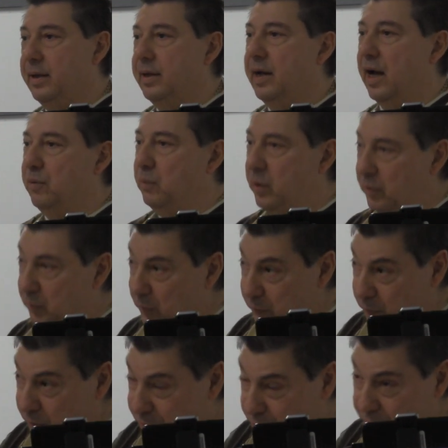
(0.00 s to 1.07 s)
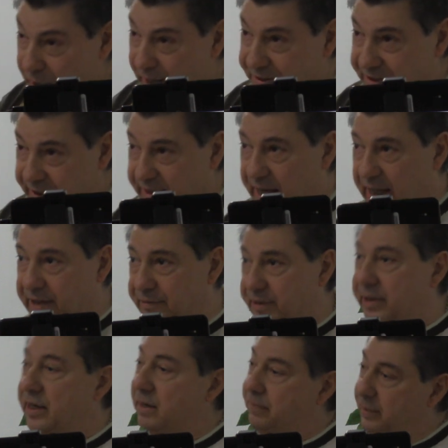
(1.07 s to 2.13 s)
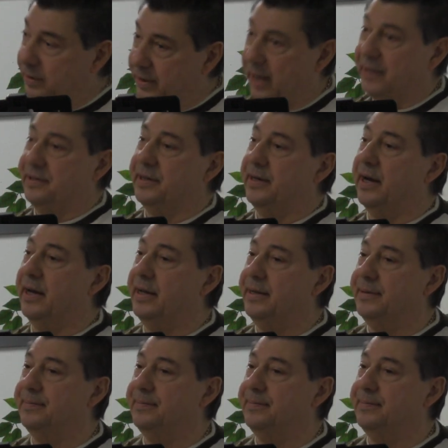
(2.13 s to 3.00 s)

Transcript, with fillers: And we'll, we'll do that together in here, but not tonight.